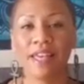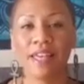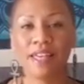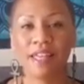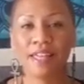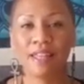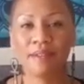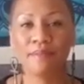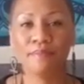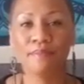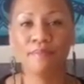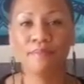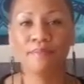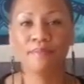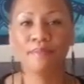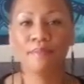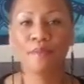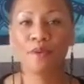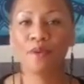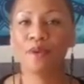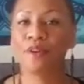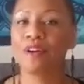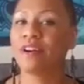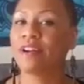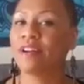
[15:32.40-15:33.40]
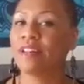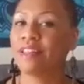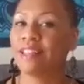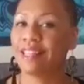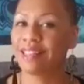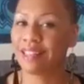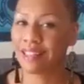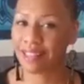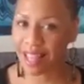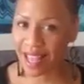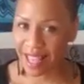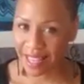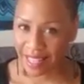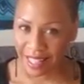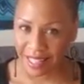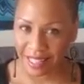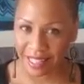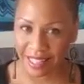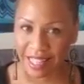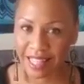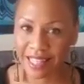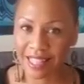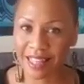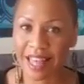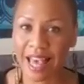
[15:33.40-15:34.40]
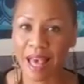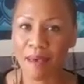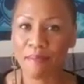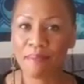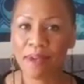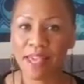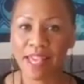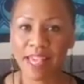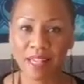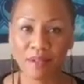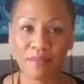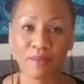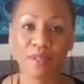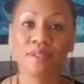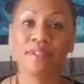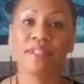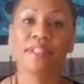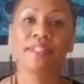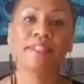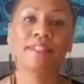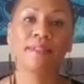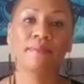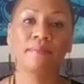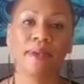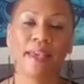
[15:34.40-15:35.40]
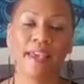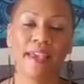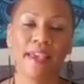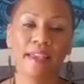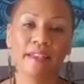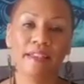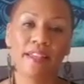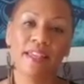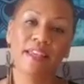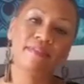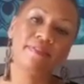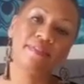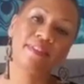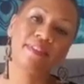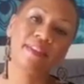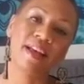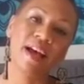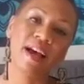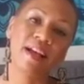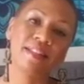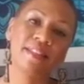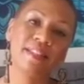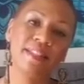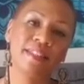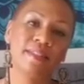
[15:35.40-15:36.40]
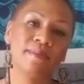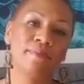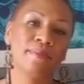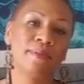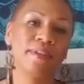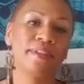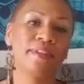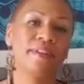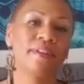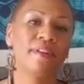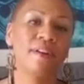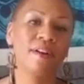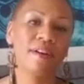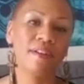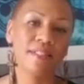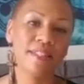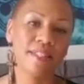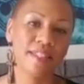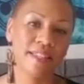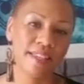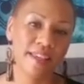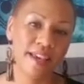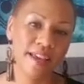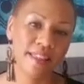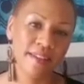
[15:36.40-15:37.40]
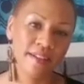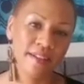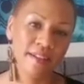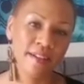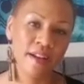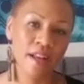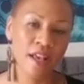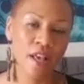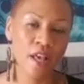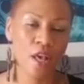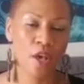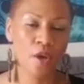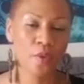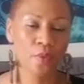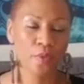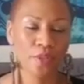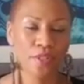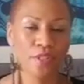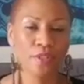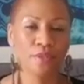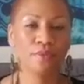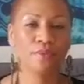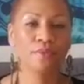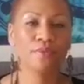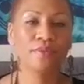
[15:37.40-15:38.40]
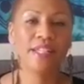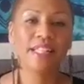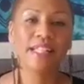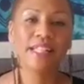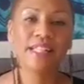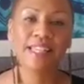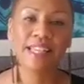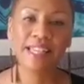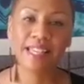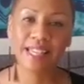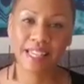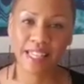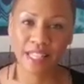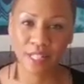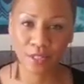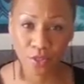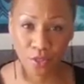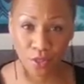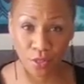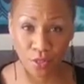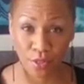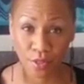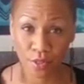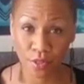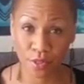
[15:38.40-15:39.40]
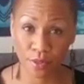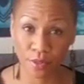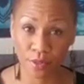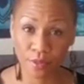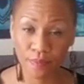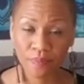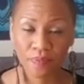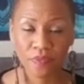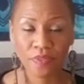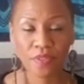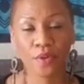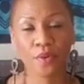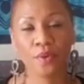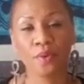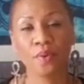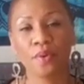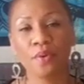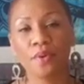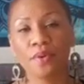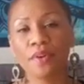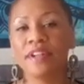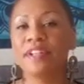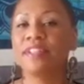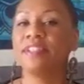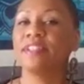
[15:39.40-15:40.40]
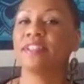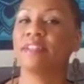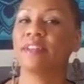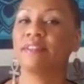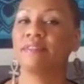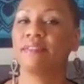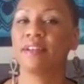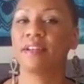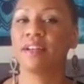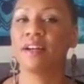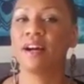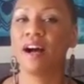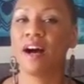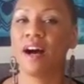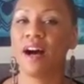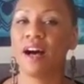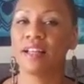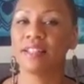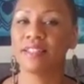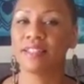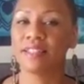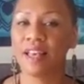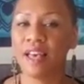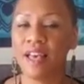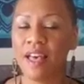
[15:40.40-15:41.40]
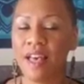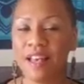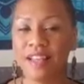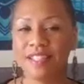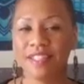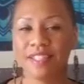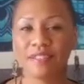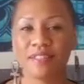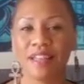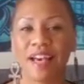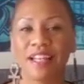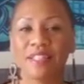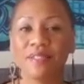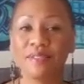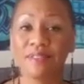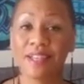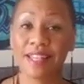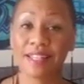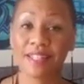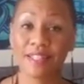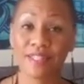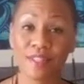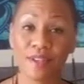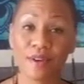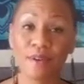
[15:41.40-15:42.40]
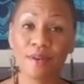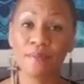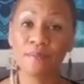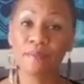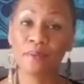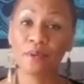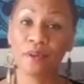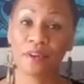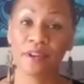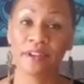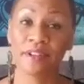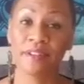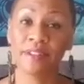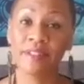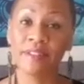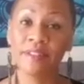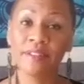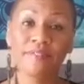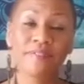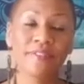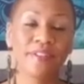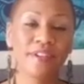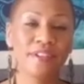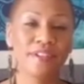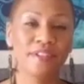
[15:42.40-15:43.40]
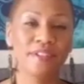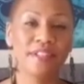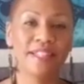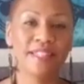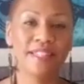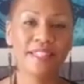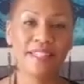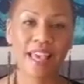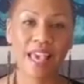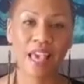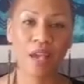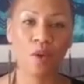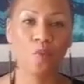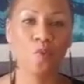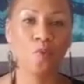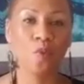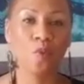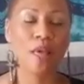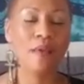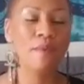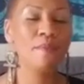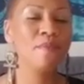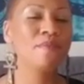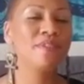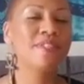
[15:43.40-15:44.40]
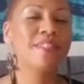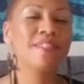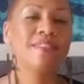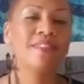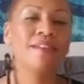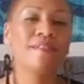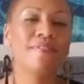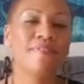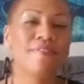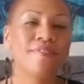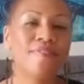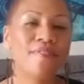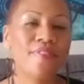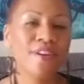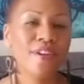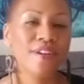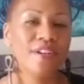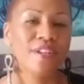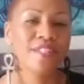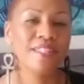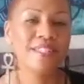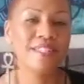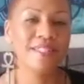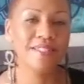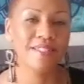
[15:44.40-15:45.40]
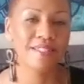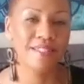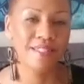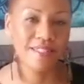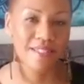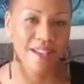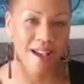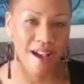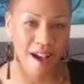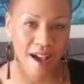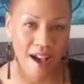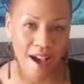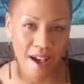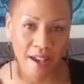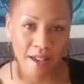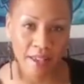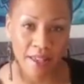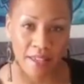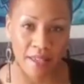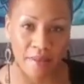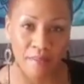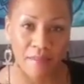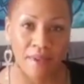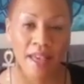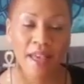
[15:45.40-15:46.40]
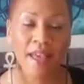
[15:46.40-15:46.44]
and more than likely that pain will dissipate, if not disappear altogether, when you really get to the origin of the cause. So that's why it's so important for you to say, when was the first time